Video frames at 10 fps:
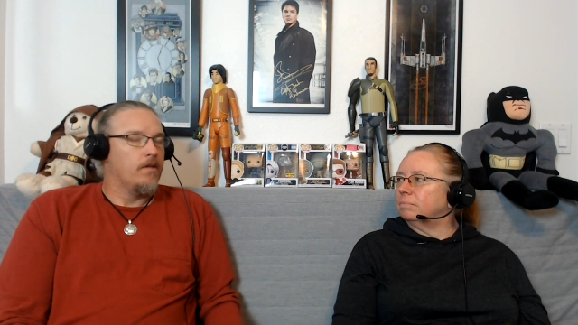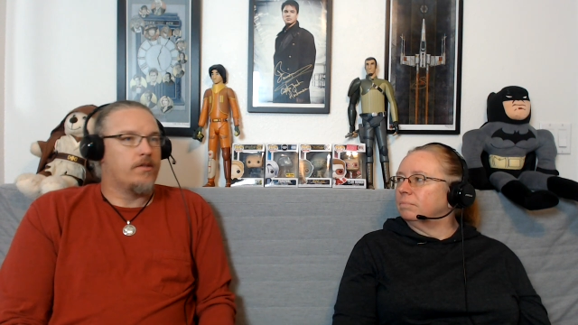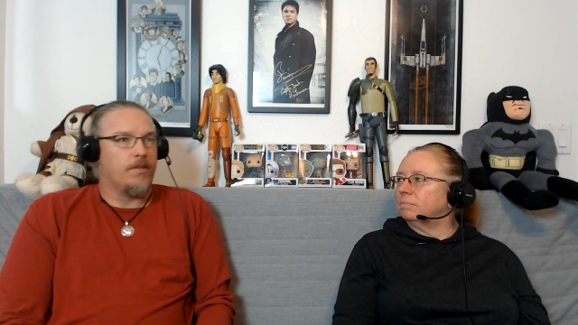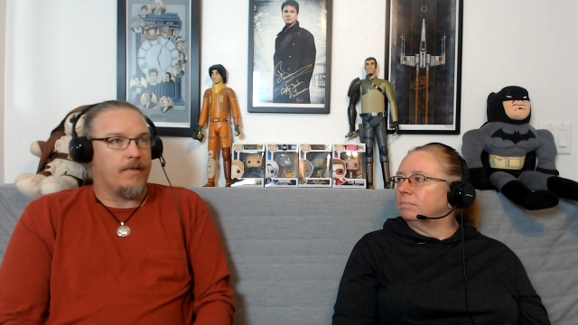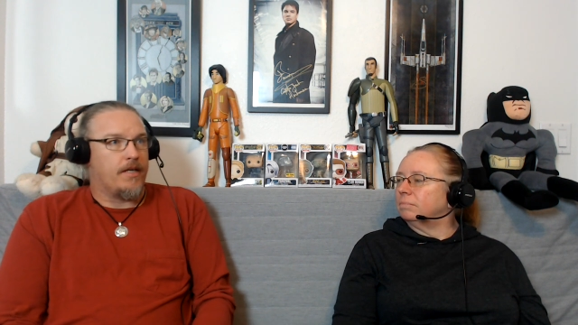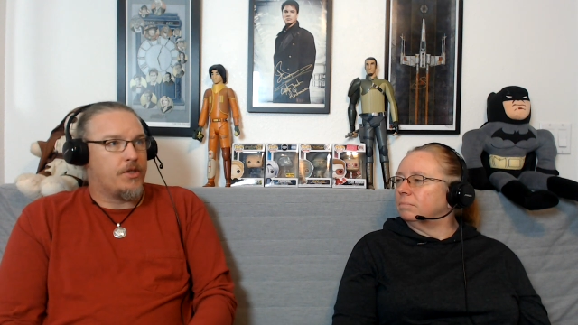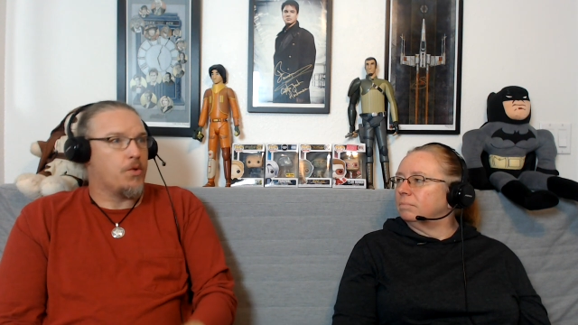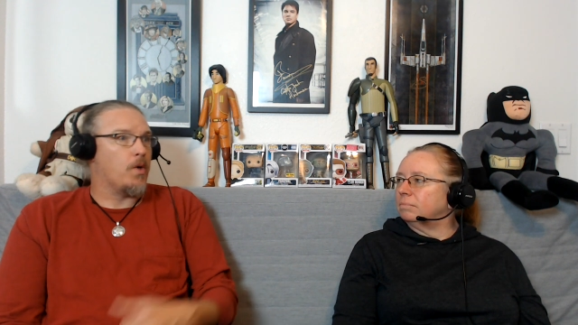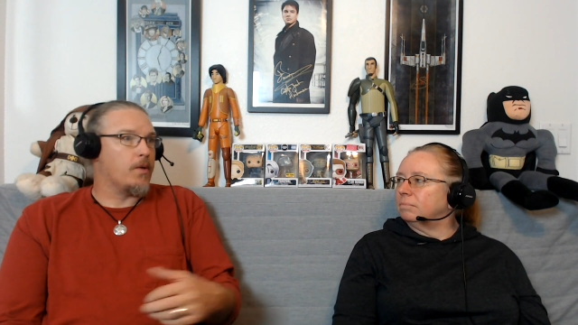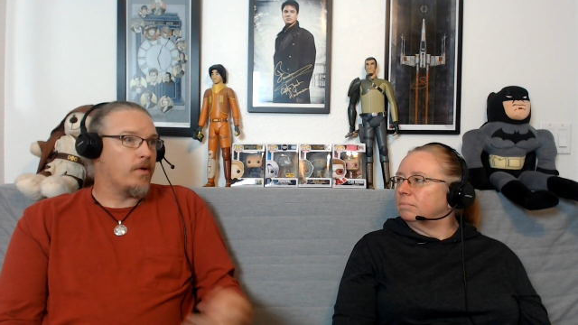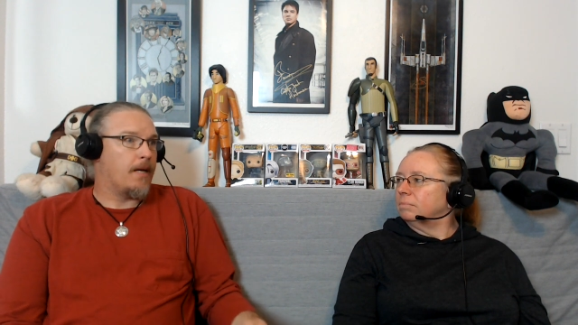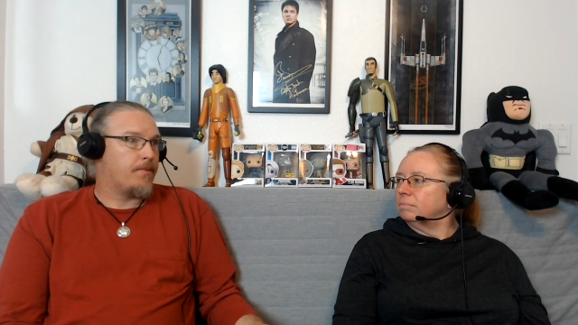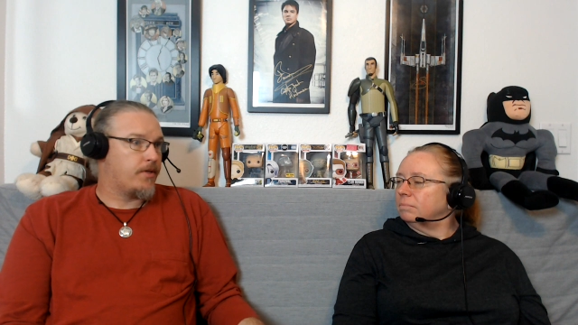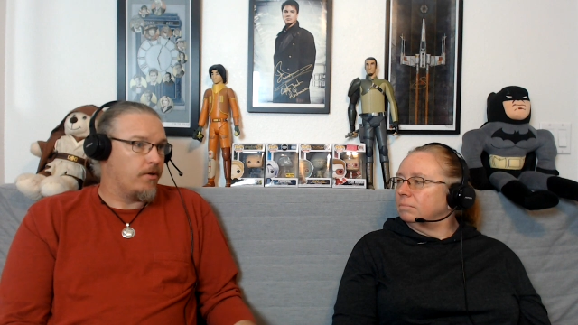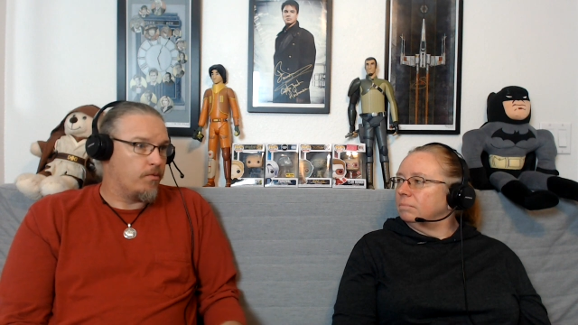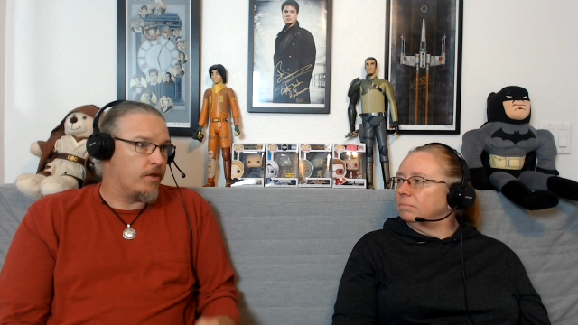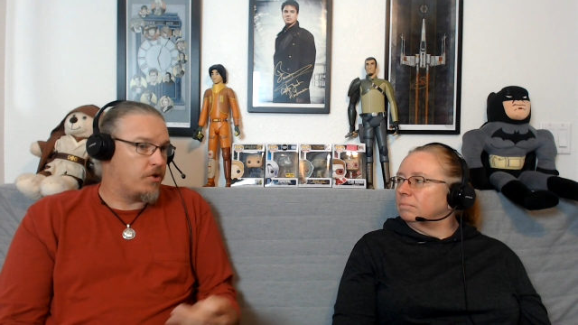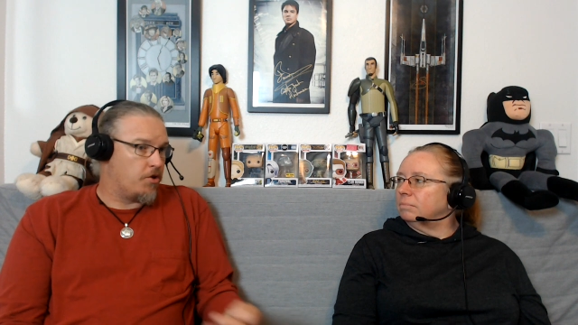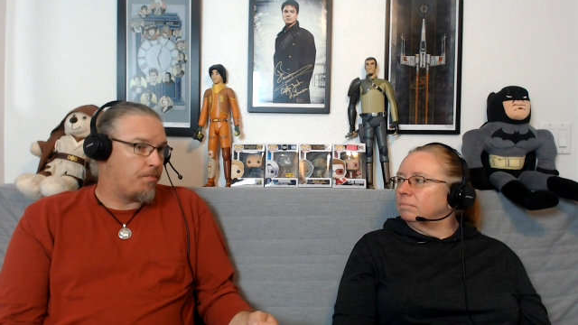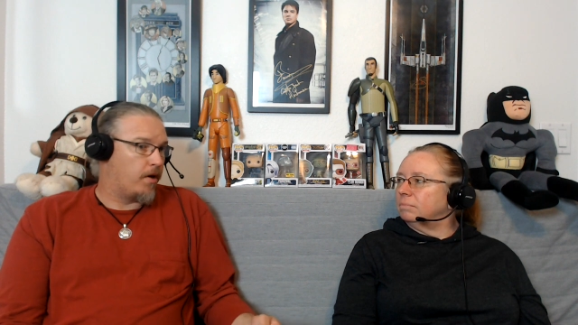Speaker 1: it's been a 21 episode with a
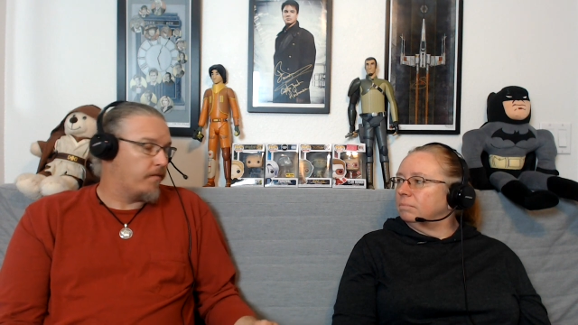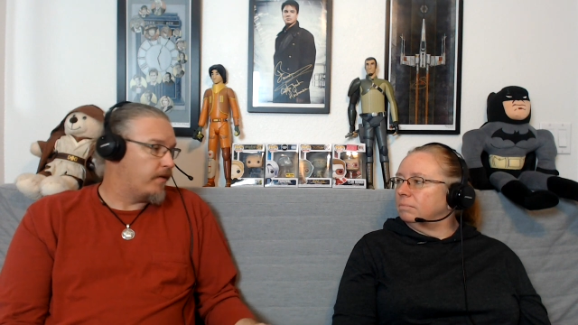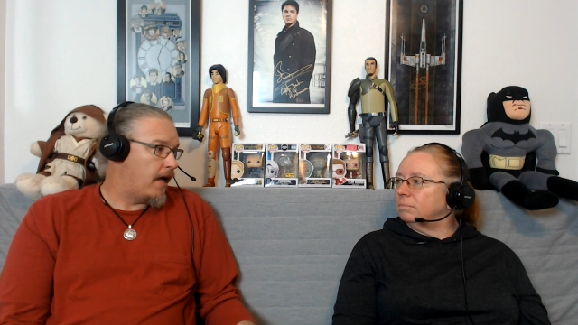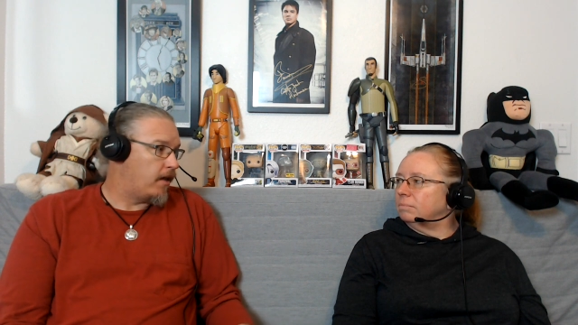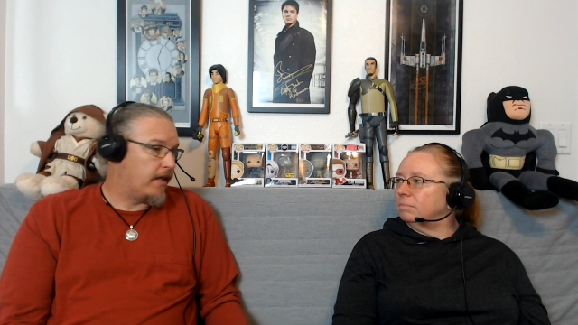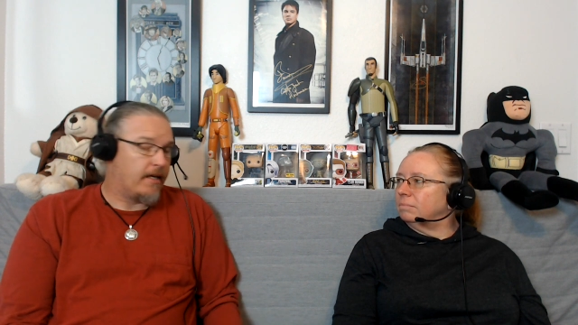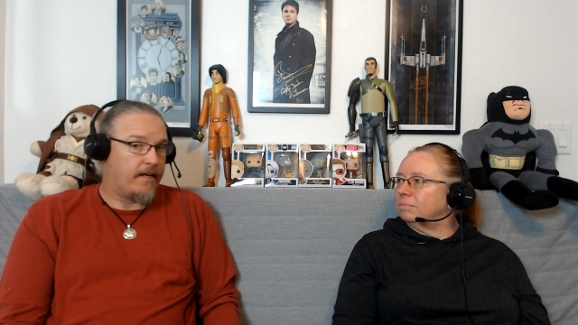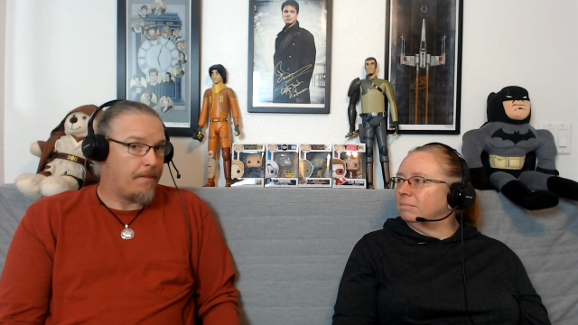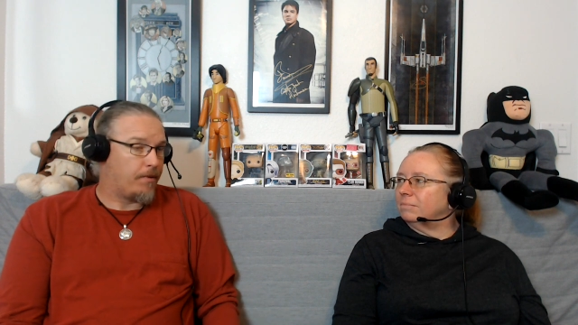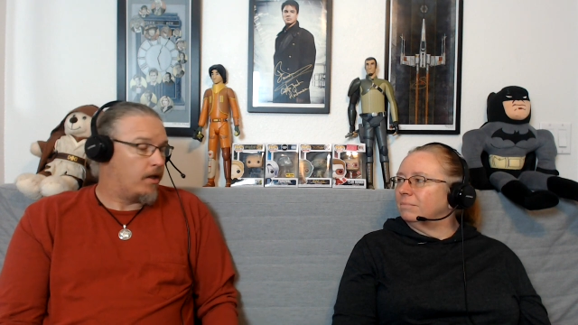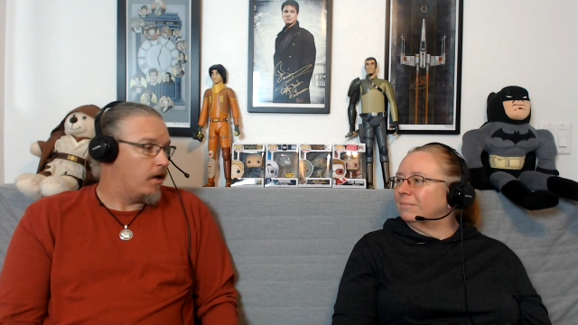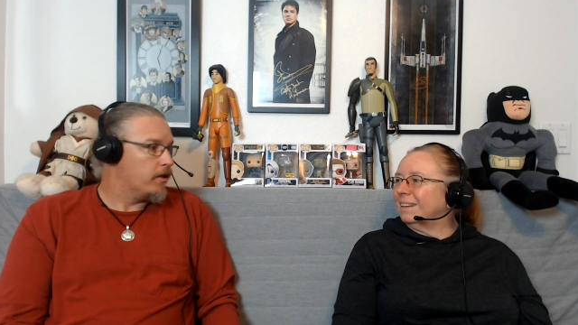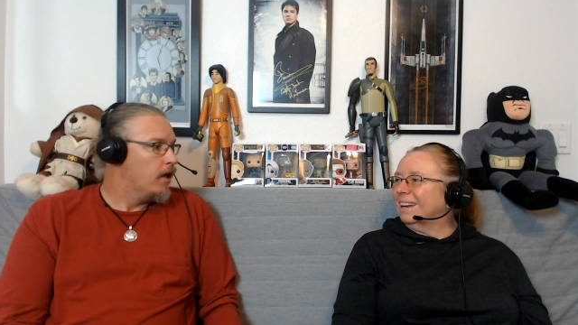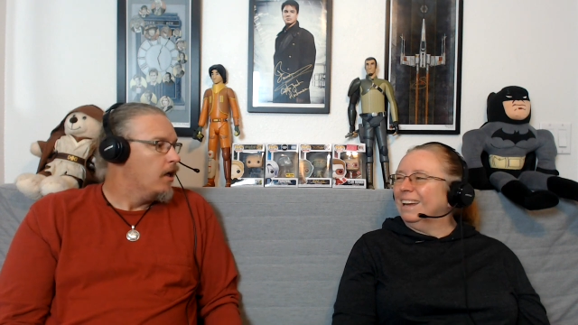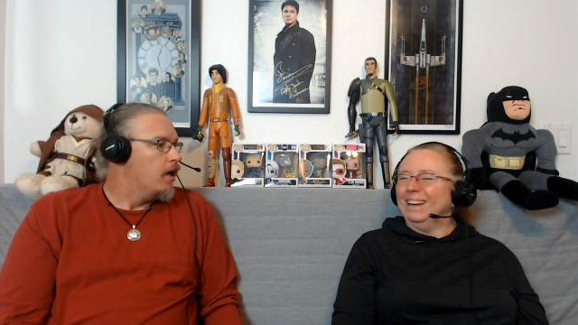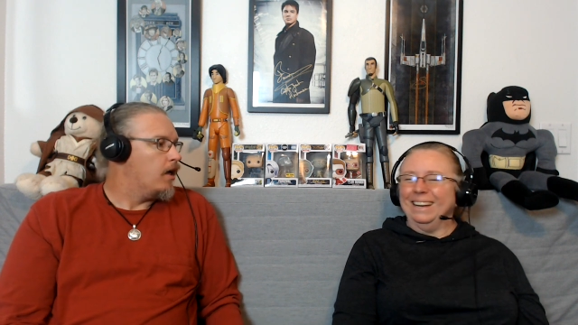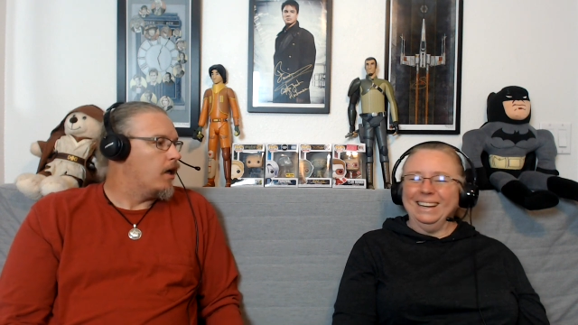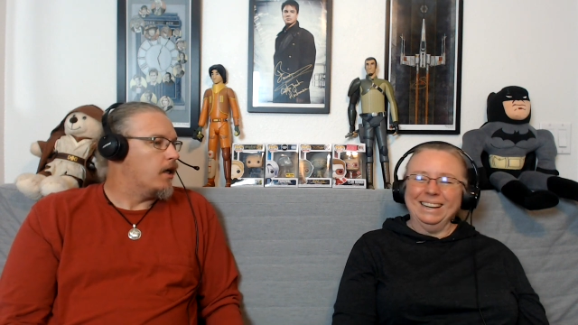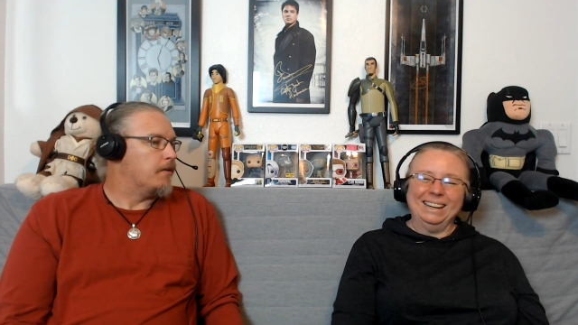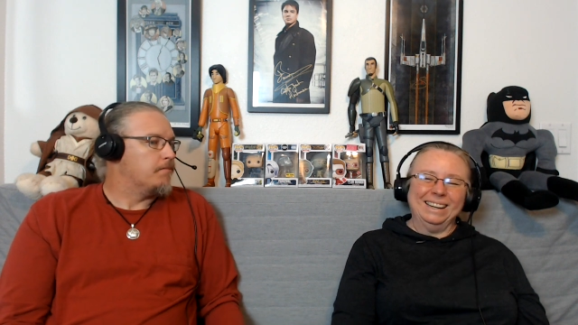two part finale and an epilogue,
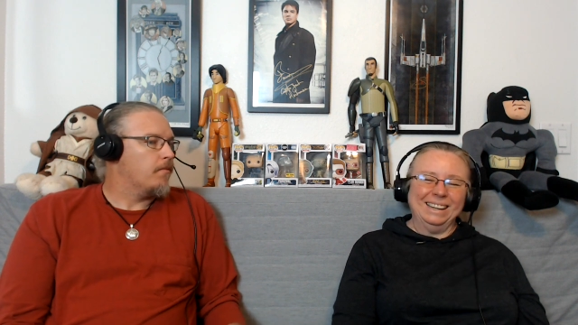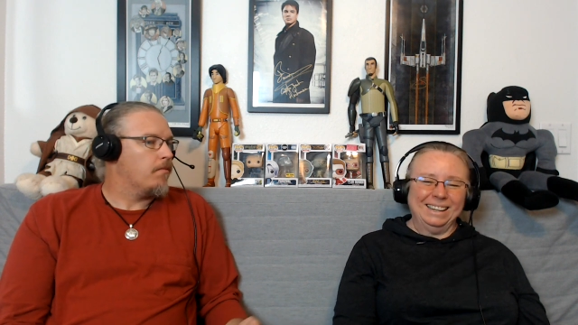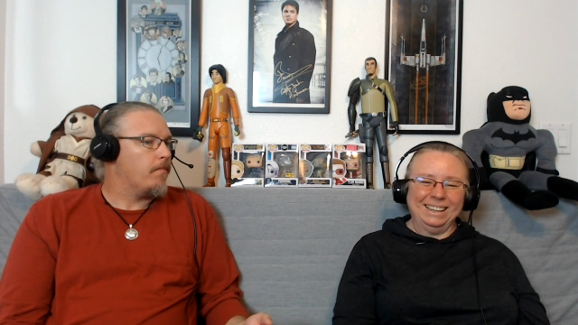um,